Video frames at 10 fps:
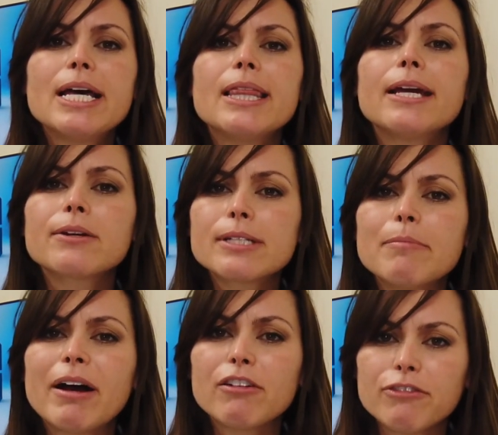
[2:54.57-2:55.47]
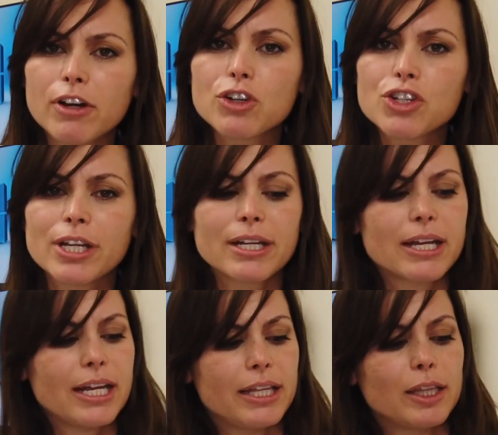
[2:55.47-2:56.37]
there's a malfunction
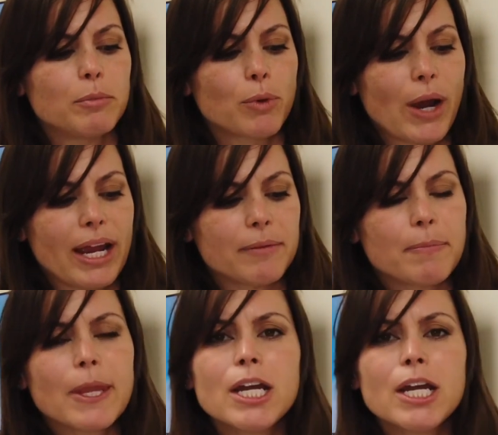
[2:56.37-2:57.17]
in the brain.